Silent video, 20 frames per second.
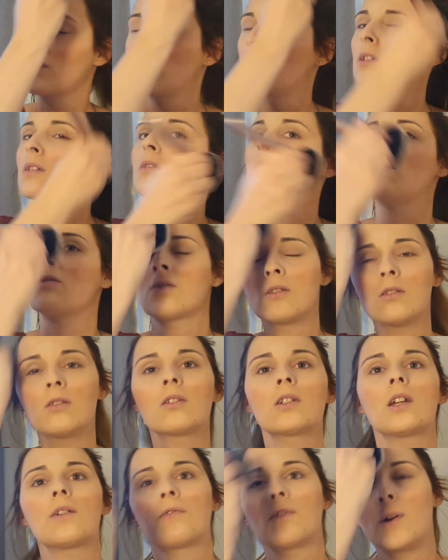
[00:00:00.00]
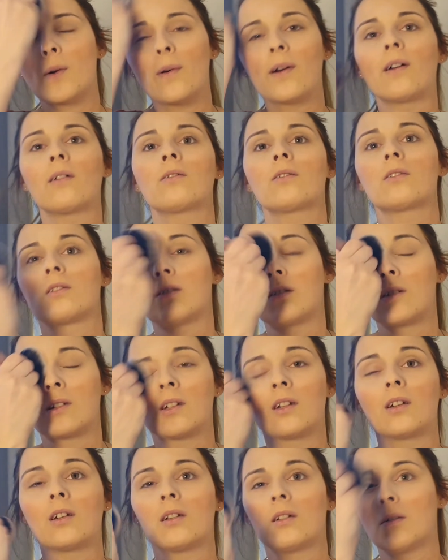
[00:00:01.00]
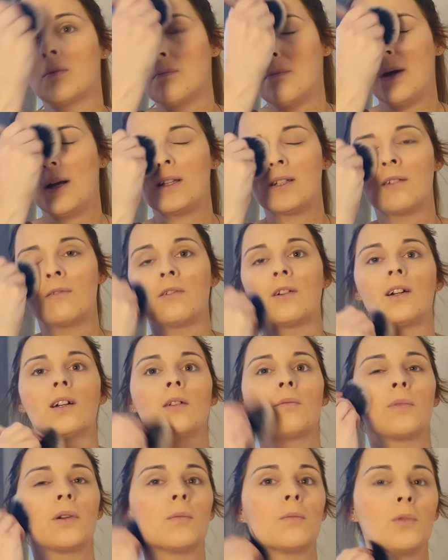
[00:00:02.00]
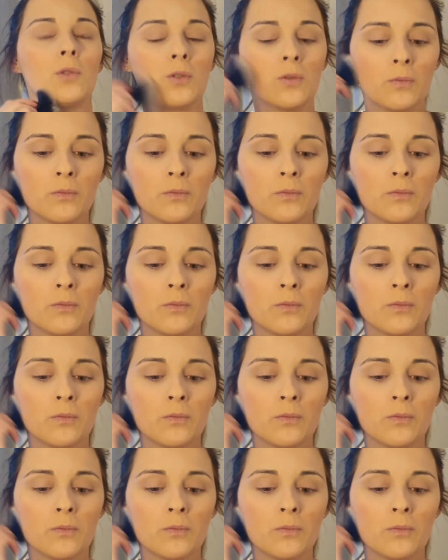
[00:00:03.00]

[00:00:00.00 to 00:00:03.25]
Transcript: And just dust everywhere else just to mattify it a bit more.